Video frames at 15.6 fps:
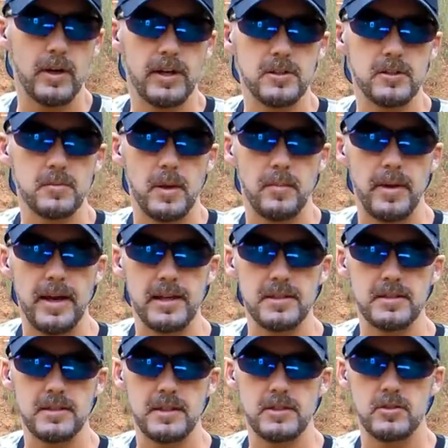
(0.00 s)
rounds in my
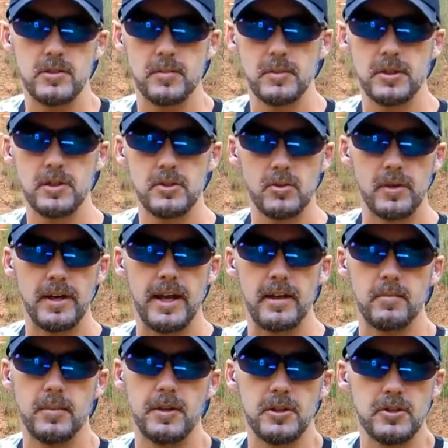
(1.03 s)
magazine, so I'm going to do an
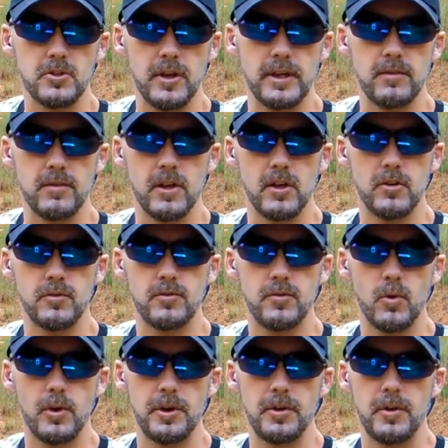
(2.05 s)
administrative load
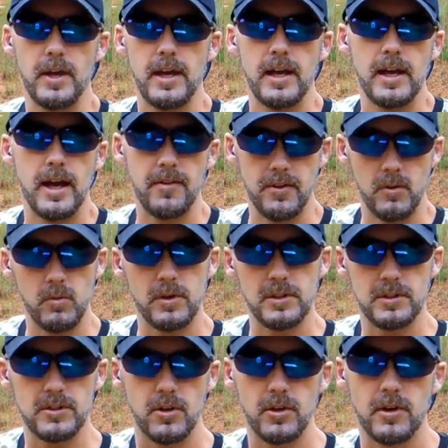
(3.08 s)
for you, and then we'll
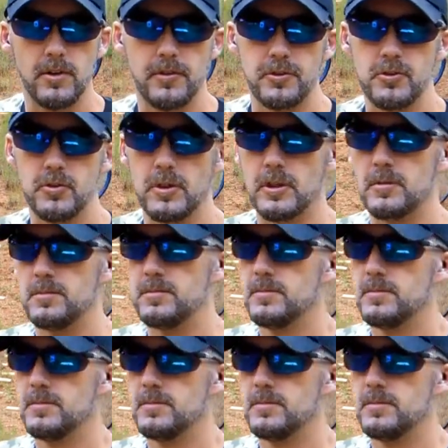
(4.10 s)
get started on the drill.